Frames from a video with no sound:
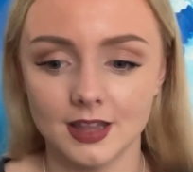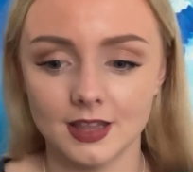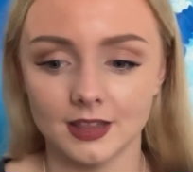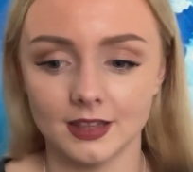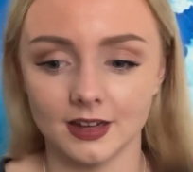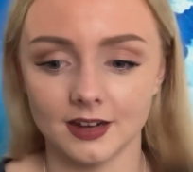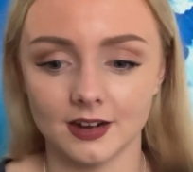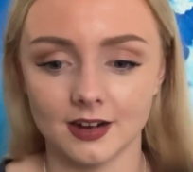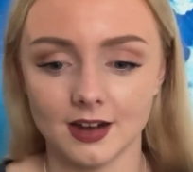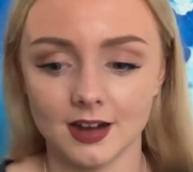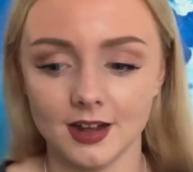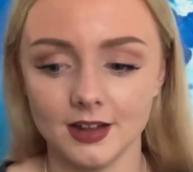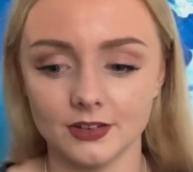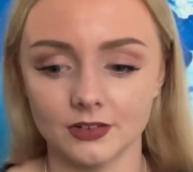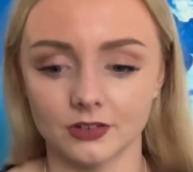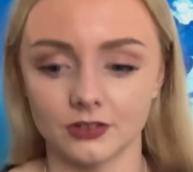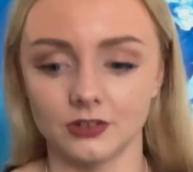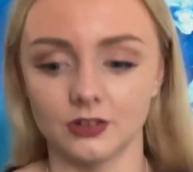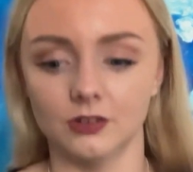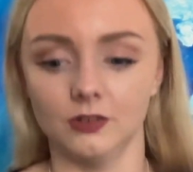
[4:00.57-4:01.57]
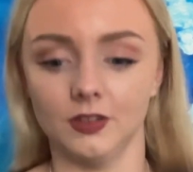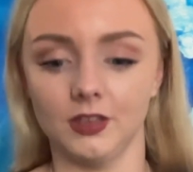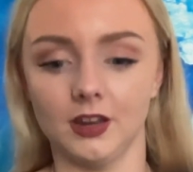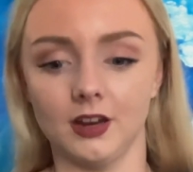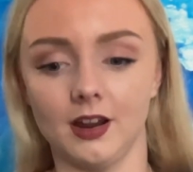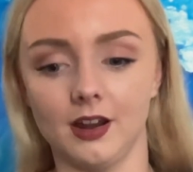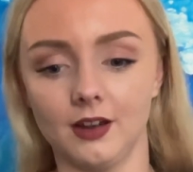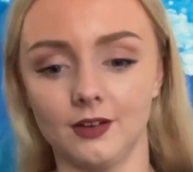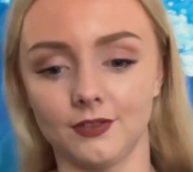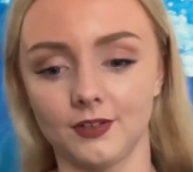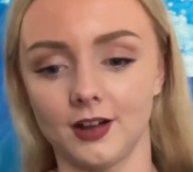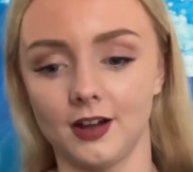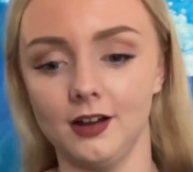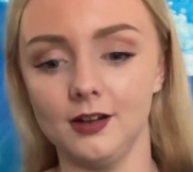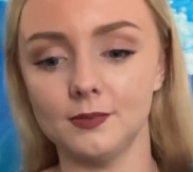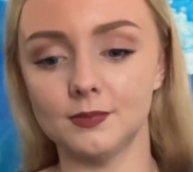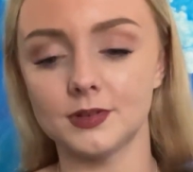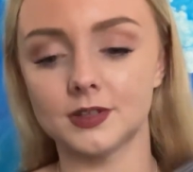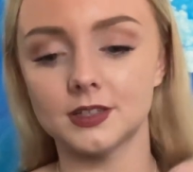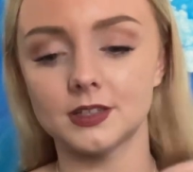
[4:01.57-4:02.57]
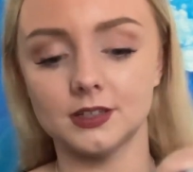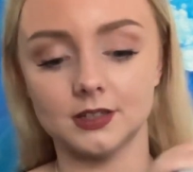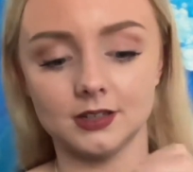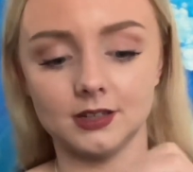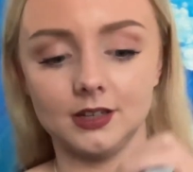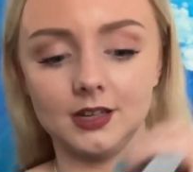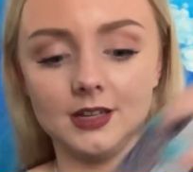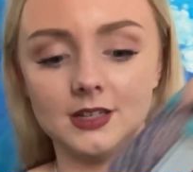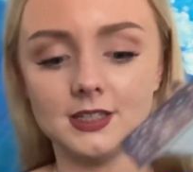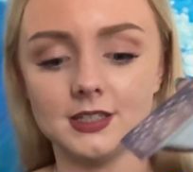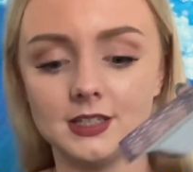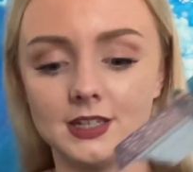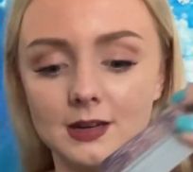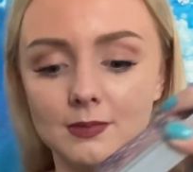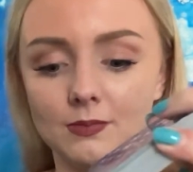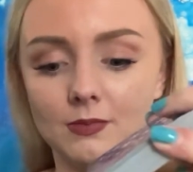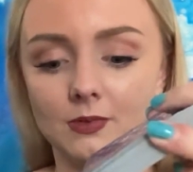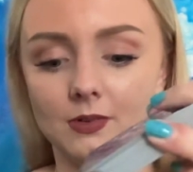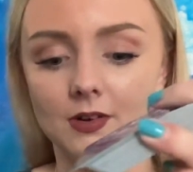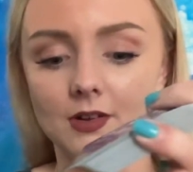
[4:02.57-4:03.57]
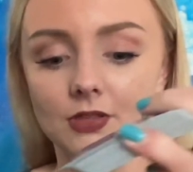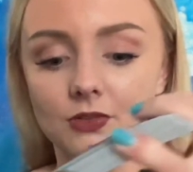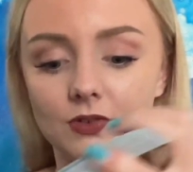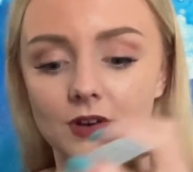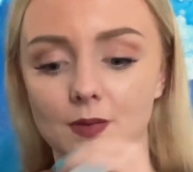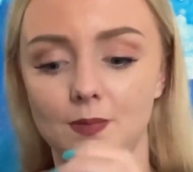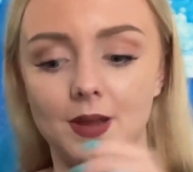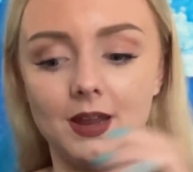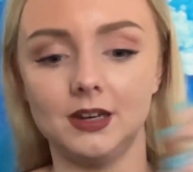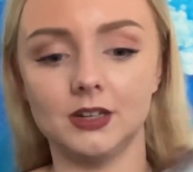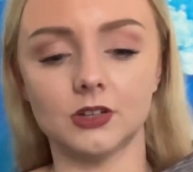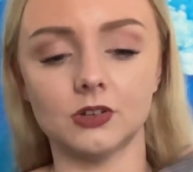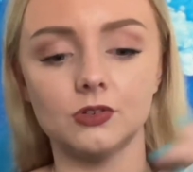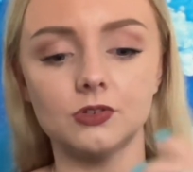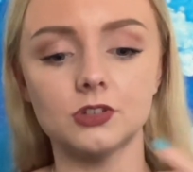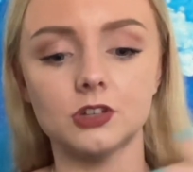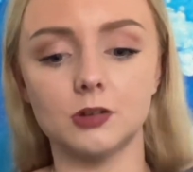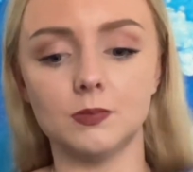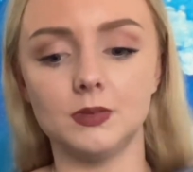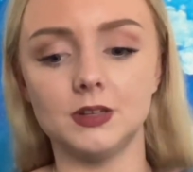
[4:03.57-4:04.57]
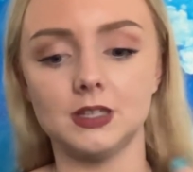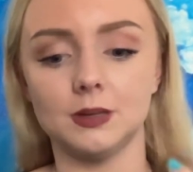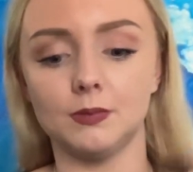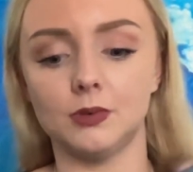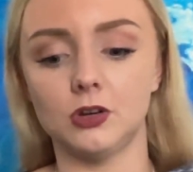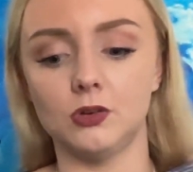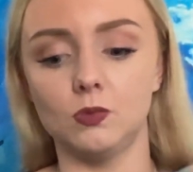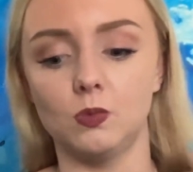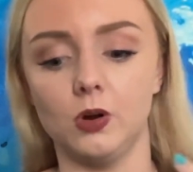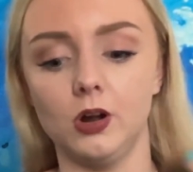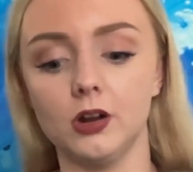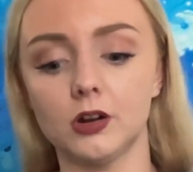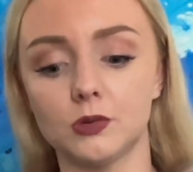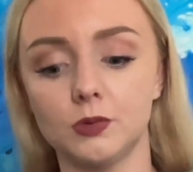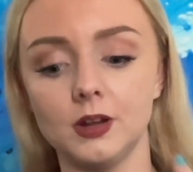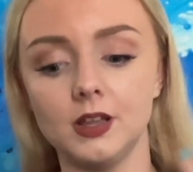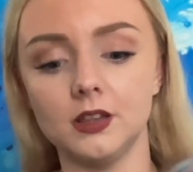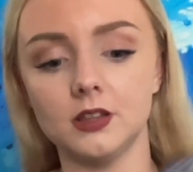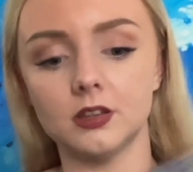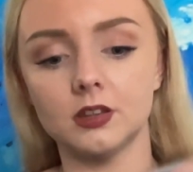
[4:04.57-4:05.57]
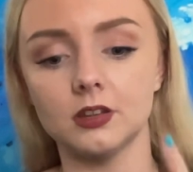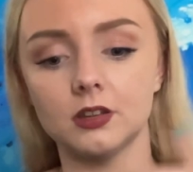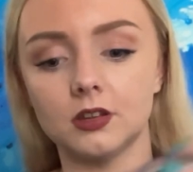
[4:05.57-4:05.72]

their eye on you with the Nine of Cups. Let's see more. Three of Pentacles could be someone you work with.